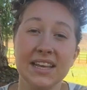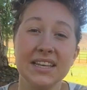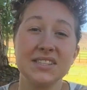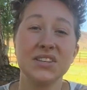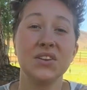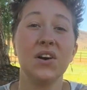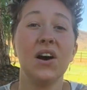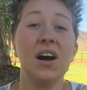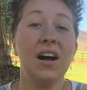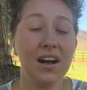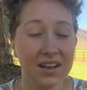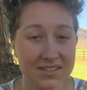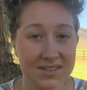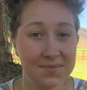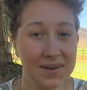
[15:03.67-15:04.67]
it's an
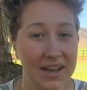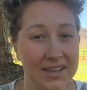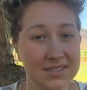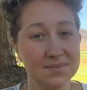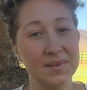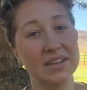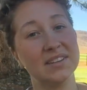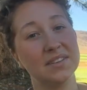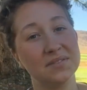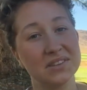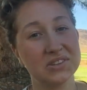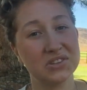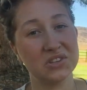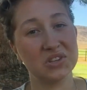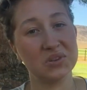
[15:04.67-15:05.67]
awesome aspect of
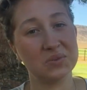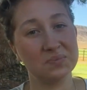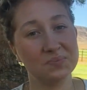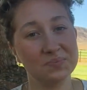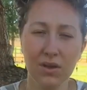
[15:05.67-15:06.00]
this shoe.